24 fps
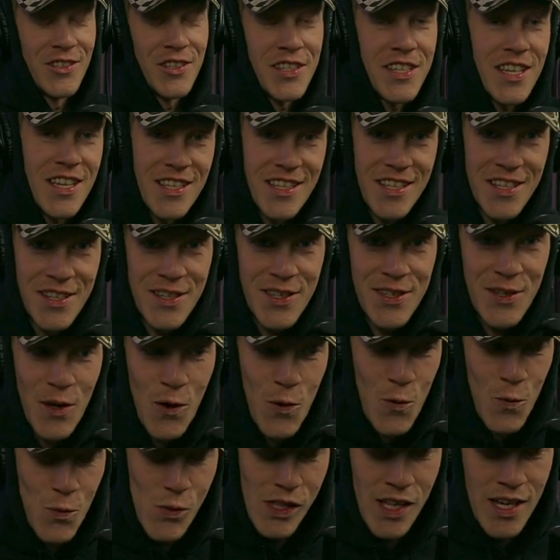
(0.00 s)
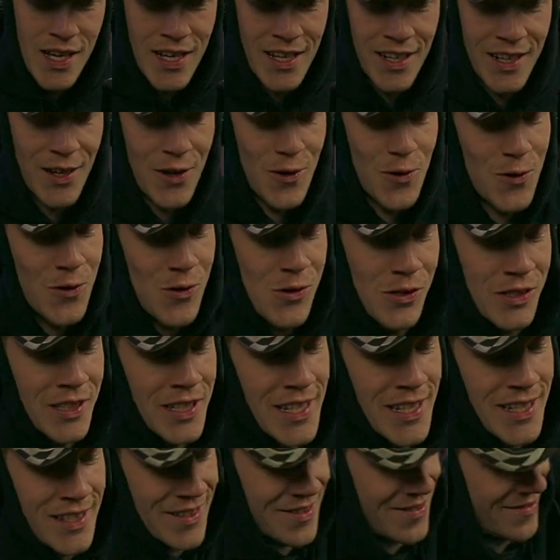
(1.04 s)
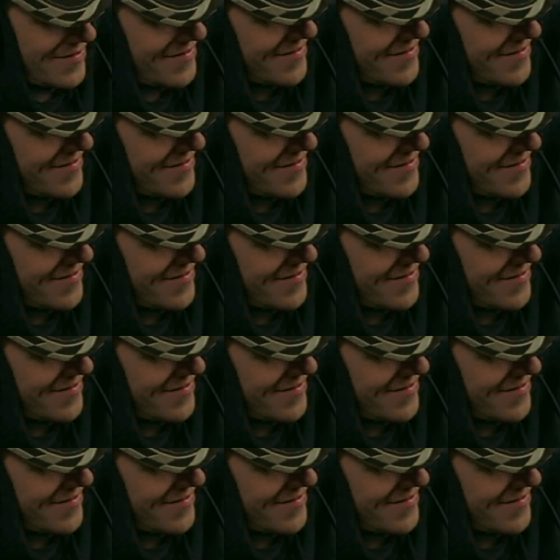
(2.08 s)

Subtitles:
just because it's so like holy.